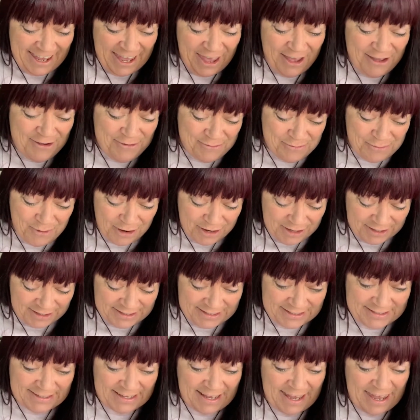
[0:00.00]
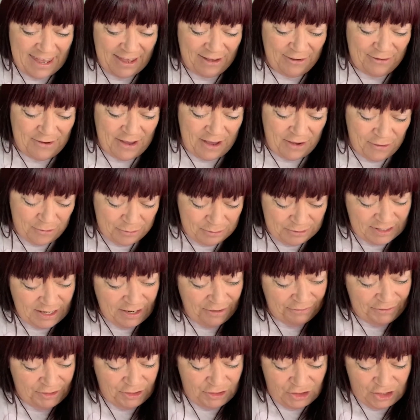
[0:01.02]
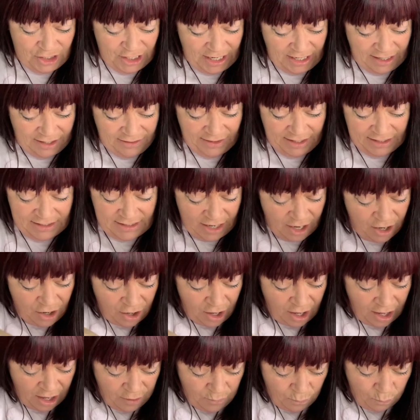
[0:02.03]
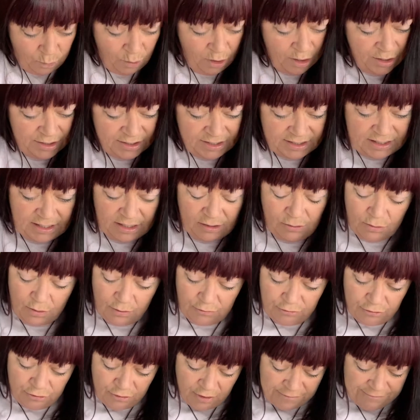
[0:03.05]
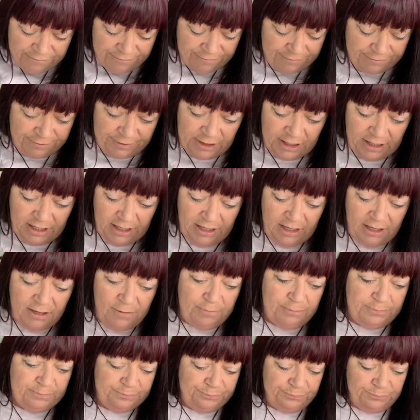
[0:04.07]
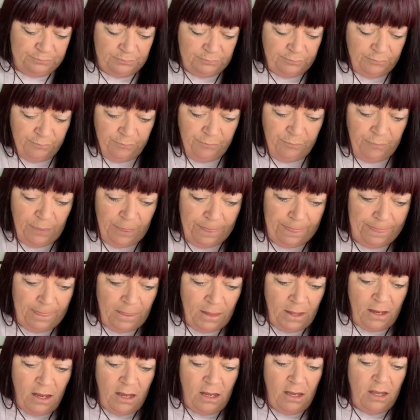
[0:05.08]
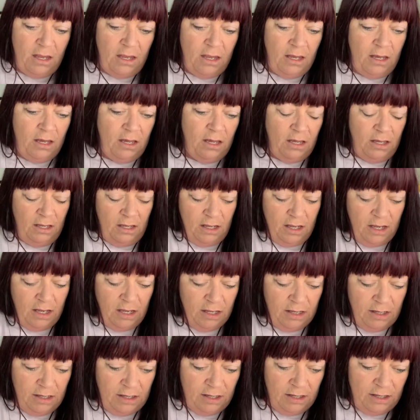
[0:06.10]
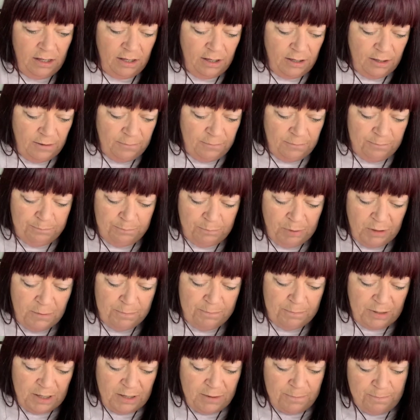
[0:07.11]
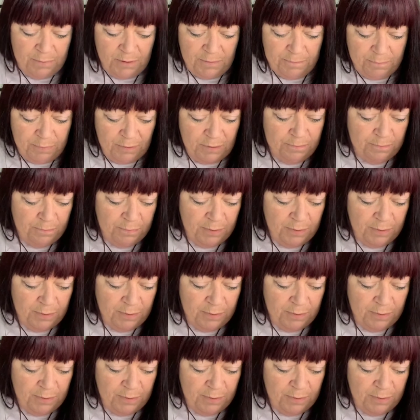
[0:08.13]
I might as well just get right into the nitty gritty. It works out, I always have to check this, it works out roughly